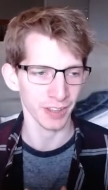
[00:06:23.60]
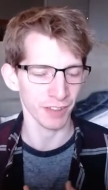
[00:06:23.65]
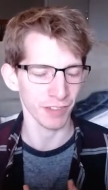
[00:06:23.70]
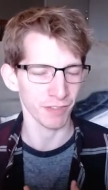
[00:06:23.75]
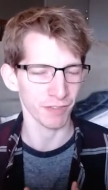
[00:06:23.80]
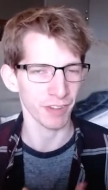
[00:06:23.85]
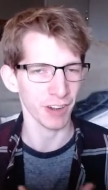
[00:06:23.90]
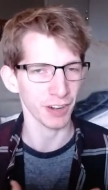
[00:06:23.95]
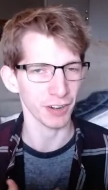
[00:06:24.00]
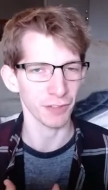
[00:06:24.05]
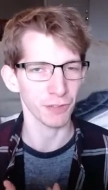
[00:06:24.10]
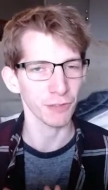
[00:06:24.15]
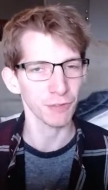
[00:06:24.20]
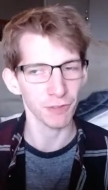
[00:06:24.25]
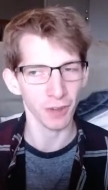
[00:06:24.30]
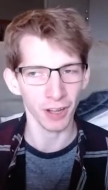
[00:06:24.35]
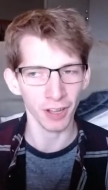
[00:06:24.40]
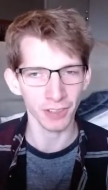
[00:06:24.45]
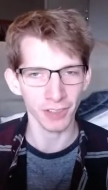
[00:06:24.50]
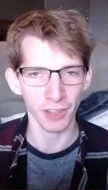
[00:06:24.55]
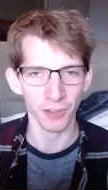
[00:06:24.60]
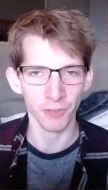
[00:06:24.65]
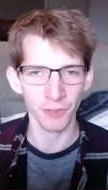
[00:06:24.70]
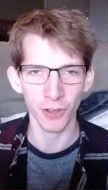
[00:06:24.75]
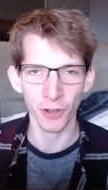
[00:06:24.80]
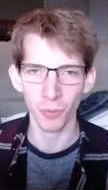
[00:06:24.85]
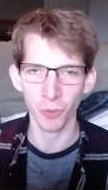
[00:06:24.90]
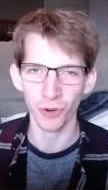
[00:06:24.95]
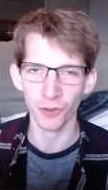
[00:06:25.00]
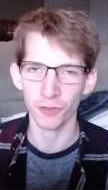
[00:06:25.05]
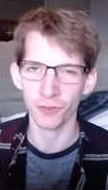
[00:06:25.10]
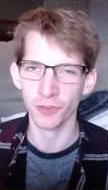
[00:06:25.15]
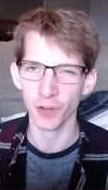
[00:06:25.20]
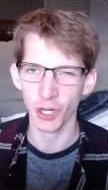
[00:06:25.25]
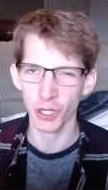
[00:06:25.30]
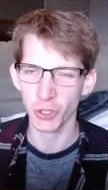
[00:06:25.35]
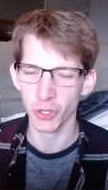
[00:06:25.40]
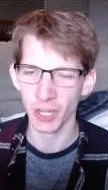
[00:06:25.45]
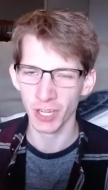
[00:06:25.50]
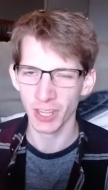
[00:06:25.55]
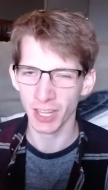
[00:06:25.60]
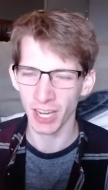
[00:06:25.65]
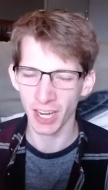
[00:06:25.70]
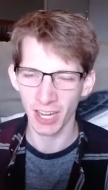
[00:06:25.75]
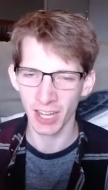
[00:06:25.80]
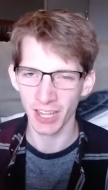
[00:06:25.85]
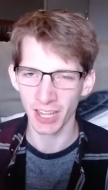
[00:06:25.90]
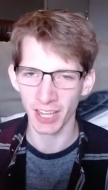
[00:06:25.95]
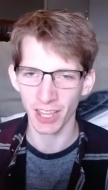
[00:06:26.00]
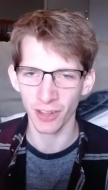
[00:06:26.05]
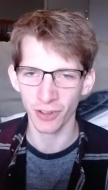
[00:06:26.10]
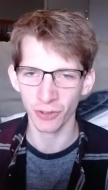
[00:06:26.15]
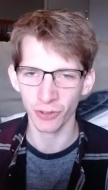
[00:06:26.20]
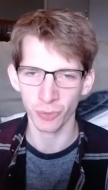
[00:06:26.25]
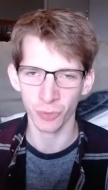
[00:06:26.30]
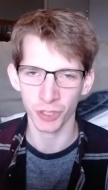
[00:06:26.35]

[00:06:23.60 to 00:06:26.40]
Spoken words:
very fun. They feel more frustrating than anything else,